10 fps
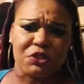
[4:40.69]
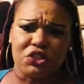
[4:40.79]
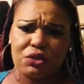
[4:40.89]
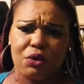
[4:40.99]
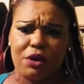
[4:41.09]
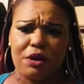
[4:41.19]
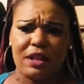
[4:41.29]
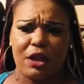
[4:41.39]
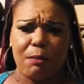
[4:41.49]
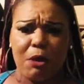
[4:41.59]
She throw her
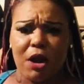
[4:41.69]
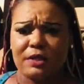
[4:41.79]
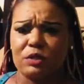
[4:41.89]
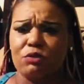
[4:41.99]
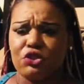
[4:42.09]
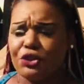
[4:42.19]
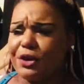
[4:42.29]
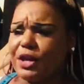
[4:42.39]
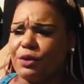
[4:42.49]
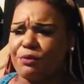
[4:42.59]
like a bar stool chair
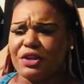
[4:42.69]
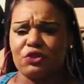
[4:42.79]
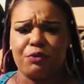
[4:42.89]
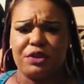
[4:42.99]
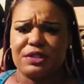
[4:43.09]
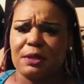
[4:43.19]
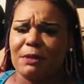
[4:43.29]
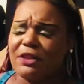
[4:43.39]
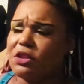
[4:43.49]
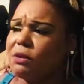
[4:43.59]
at a restaurant or something
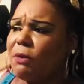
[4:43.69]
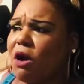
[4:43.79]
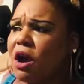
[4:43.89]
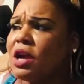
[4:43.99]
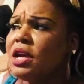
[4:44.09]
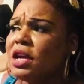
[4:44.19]
like that, a bar.